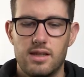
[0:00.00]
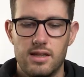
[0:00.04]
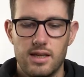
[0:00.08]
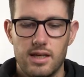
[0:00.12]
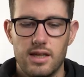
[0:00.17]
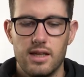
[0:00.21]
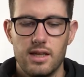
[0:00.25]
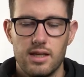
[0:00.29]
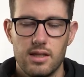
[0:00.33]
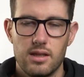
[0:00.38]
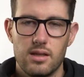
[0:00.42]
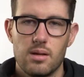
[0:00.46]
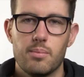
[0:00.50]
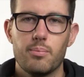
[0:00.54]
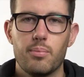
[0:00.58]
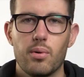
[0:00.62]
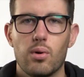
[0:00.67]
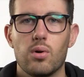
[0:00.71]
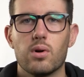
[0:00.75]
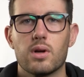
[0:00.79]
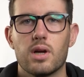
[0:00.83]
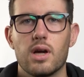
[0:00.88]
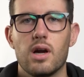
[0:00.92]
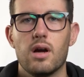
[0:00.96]
the
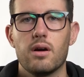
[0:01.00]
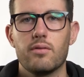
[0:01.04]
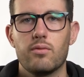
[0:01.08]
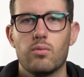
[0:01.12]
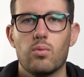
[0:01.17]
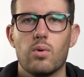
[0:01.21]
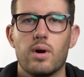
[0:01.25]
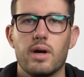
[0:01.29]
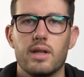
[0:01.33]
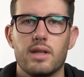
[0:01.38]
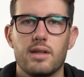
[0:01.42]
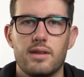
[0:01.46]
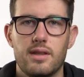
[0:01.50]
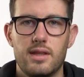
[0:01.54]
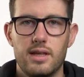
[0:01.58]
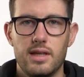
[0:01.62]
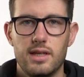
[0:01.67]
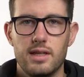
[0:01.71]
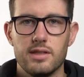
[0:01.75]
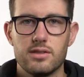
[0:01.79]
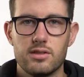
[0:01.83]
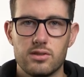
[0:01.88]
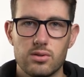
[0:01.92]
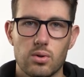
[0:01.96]
bulk of what
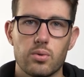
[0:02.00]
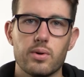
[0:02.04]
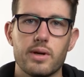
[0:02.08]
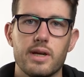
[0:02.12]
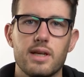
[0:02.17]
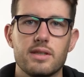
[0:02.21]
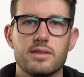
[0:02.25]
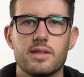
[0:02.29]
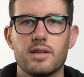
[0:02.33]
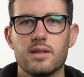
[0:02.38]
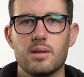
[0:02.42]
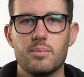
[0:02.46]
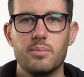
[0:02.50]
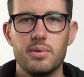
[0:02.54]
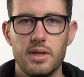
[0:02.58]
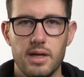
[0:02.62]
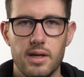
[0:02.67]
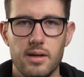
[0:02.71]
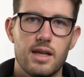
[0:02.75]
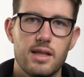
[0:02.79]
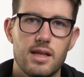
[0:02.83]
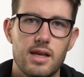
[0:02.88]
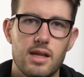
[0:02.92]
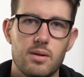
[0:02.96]
the story is gonna
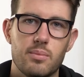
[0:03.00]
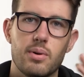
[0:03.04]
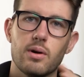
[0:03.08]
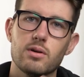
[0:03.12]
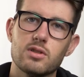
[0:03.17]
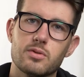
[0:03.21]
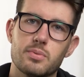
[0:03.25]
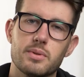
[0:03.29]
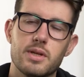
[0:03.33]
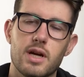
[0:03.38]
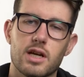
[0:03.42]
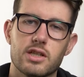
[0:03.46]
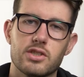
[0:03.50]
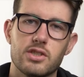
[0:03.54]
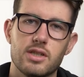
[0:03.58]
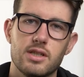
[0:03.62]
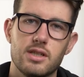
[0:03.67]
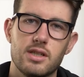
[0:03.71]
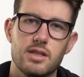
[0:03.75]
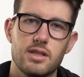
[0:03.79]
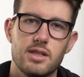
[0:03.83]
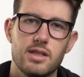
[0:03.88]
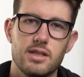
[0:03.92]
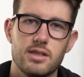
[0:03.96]
be. And then
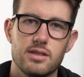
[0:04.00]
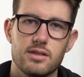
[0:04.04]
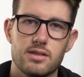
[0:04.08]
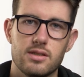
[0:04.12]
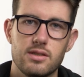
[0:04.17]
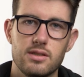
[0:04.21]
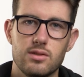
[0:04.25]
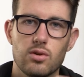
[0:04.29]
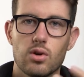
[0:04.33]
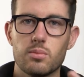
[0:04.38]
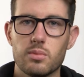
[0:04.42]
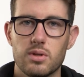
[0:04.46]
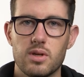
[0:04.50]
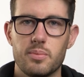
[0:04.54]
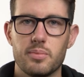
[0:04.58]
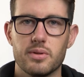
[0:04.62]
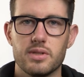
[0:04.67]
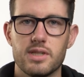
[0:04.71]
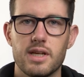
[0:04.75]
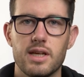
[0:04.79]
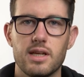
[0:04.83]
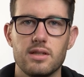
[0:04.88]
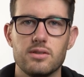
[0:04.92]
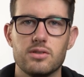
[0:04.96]
post-production is normally
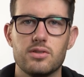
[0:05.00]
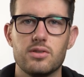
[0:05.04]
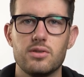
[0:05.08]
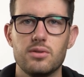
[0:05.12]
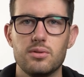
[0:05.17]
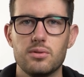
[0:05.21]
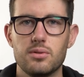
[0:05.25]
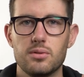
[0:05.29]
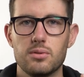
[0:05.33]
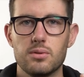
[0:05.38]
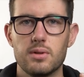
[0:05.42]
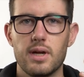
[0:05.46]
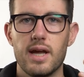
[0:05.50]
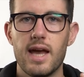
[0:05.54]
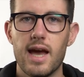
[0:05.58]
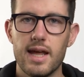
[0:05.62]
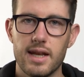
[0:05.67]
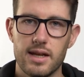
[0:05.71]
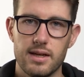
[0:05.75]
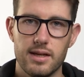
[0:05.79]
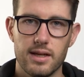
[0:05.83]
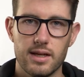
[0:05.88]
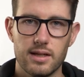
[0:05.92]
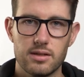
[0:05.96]
pertained to
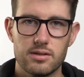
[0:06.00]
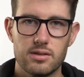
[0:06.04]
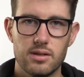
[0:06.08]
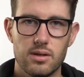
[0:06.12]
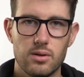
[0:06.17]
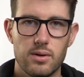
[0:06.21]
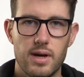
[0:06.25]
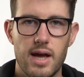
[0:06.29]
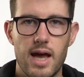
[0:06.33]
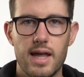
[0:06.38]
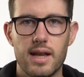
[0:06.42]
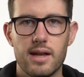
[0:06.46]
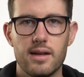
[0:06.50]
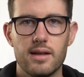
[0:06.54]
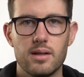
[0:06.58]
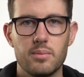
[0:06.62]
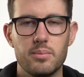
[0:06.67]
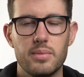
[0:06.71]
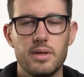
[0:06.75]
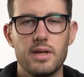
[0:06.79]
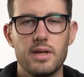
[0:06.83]
editing. So editing